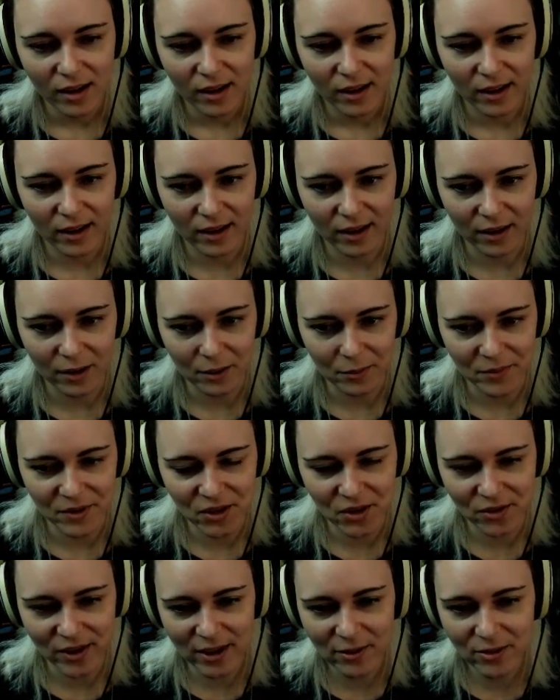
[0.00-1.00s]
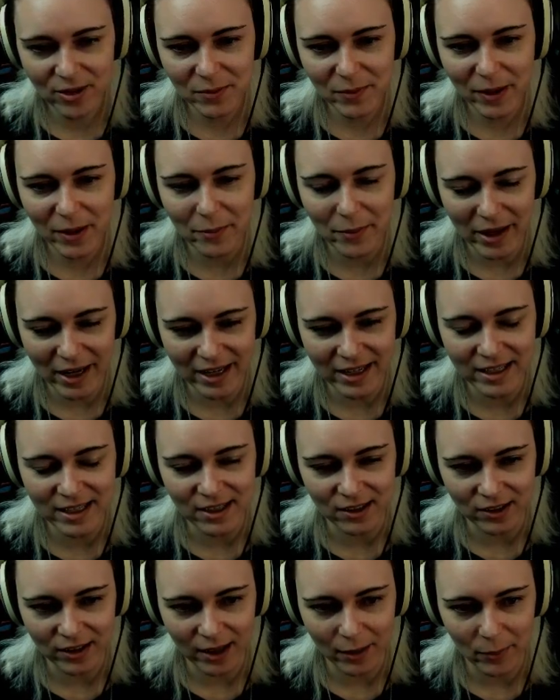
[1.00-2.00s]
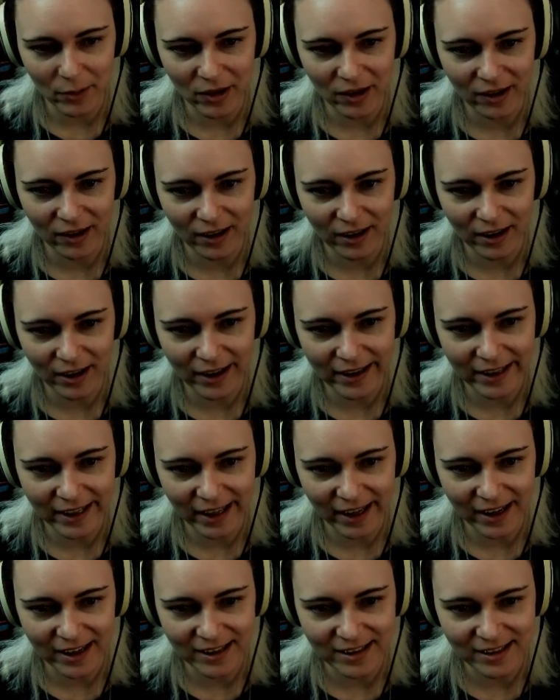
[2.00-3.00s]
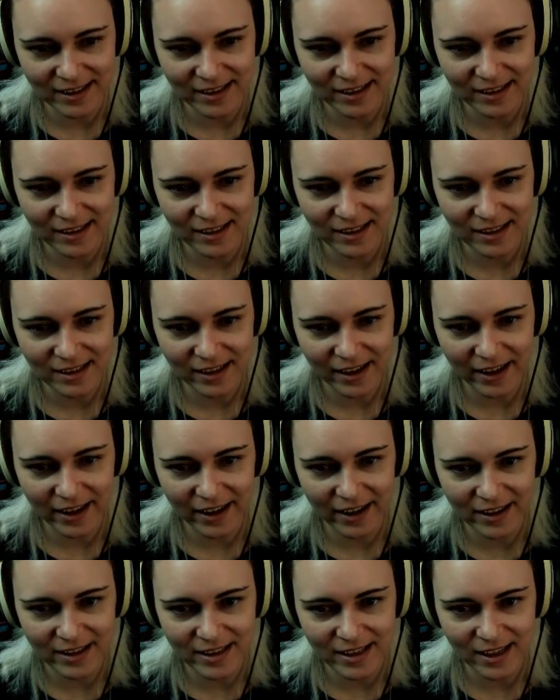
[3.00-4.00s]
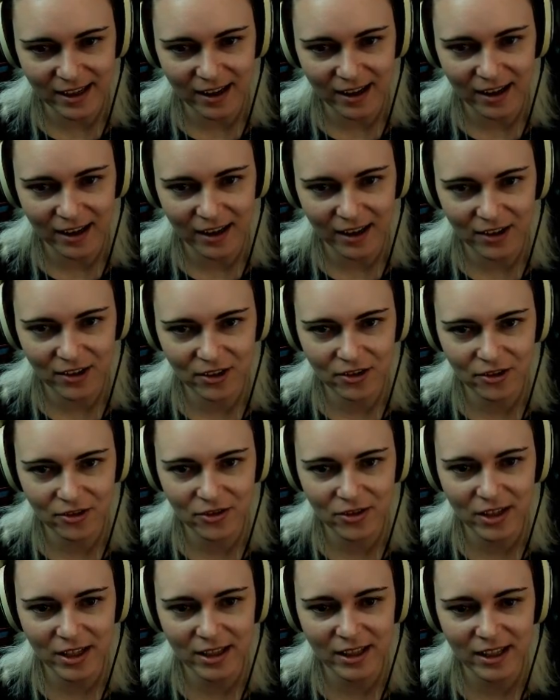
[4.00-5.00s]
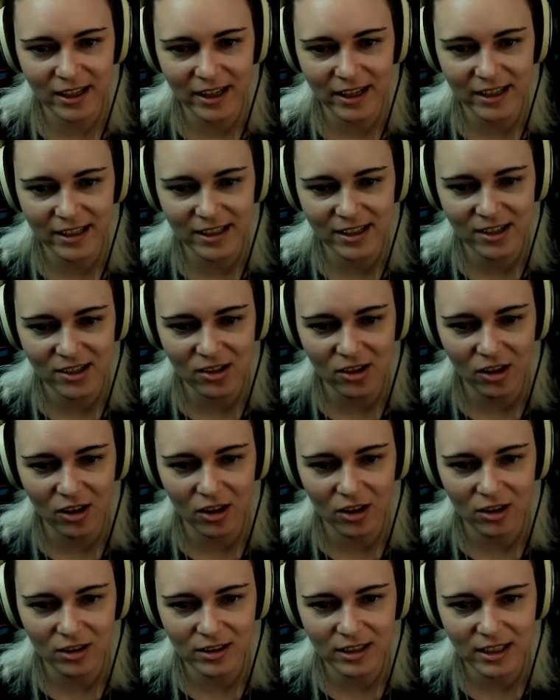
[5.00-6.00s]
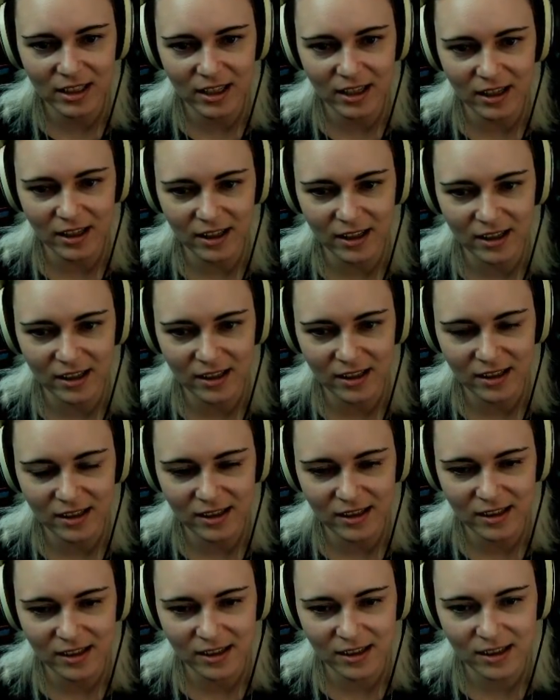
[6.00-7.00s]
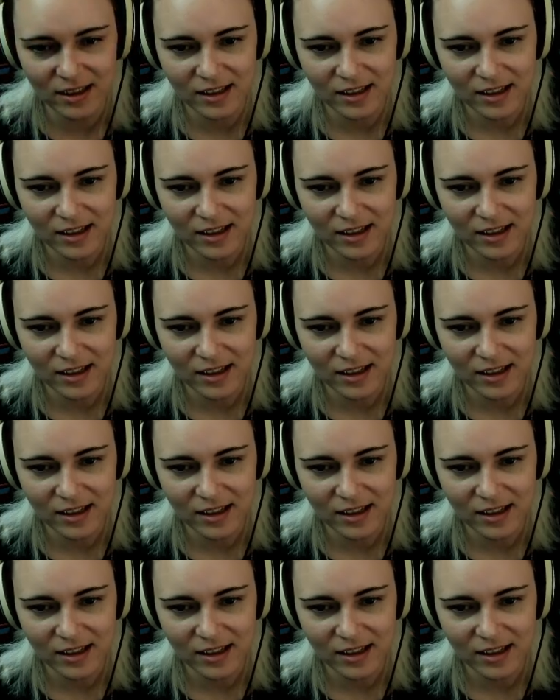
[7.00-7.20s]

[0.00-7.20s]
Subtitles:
So that was my main dilemma, I guess. And another thing that I installed is...